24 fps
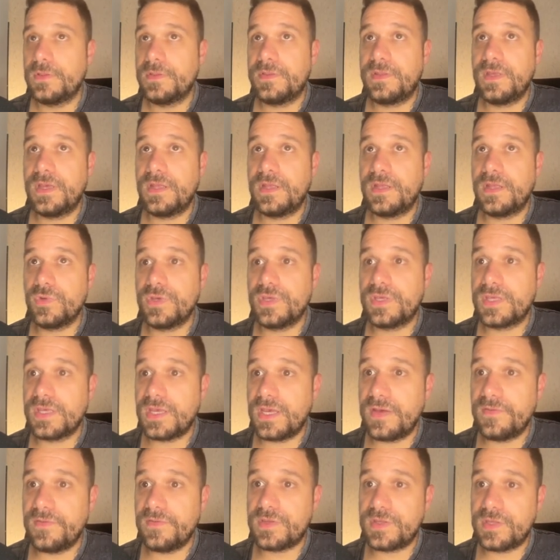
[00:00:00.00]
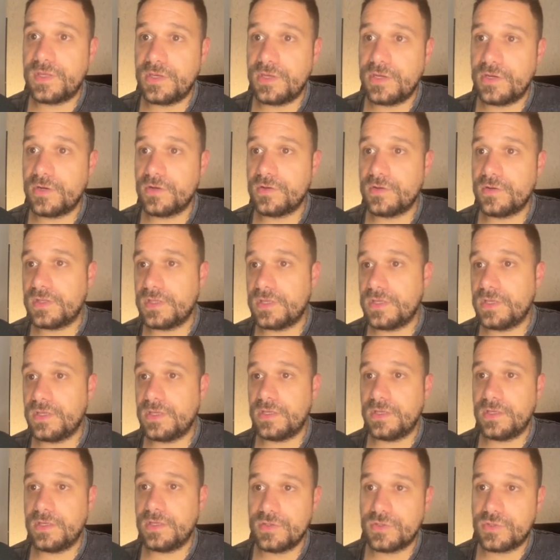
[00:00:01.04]
Then we have here the
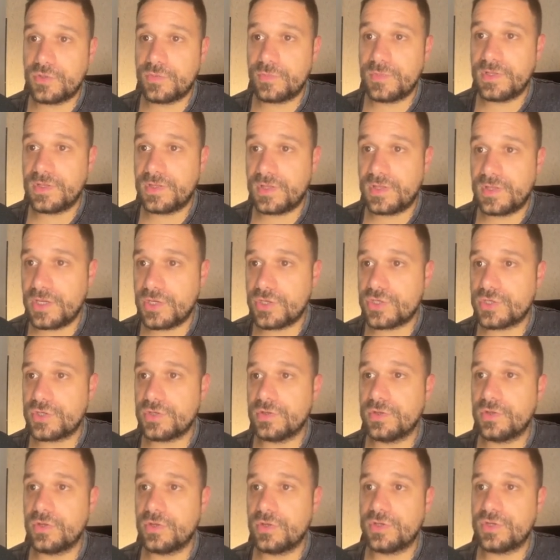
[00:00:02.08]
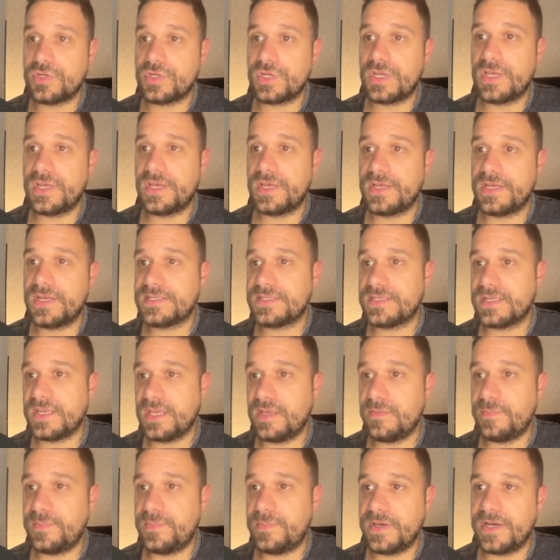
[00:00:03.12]
instrumentation.js, A
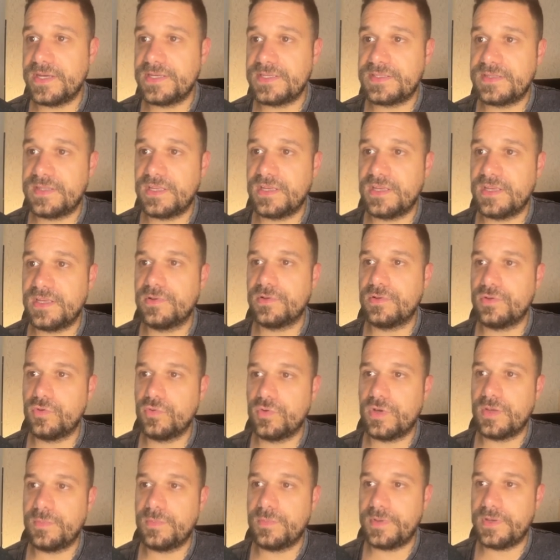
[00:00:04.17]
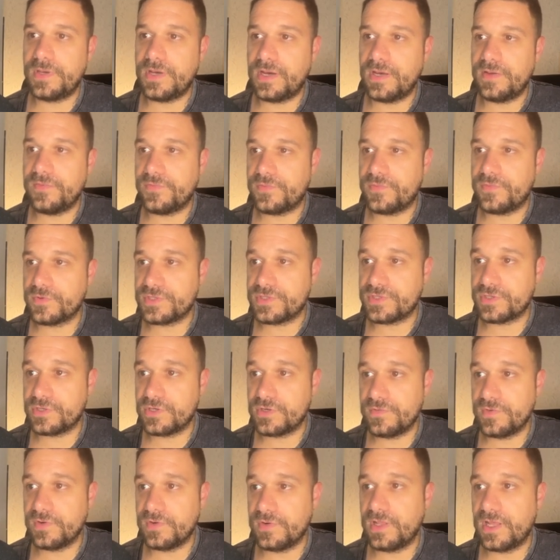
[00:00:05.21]
P I stable, new A P I for
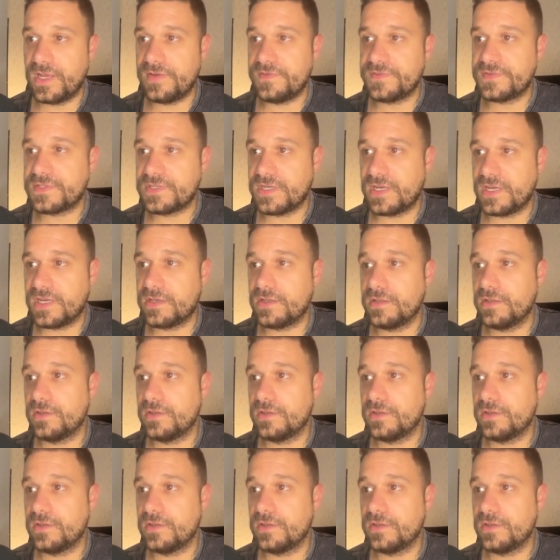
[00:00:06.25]
server lifecycle